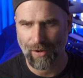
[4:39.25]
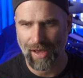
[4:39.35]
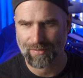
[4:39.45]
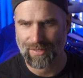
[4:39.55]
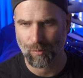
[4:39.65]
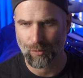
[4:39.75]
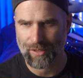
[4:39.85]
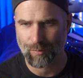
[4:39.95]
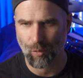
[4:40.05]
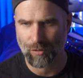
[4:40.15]
We have some
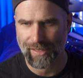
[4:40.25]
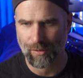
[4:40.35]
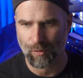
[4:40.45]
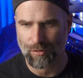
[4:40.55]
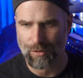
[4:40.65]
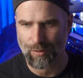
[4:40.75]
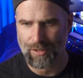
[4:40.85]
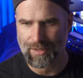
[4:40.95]
wheat malt here also, you can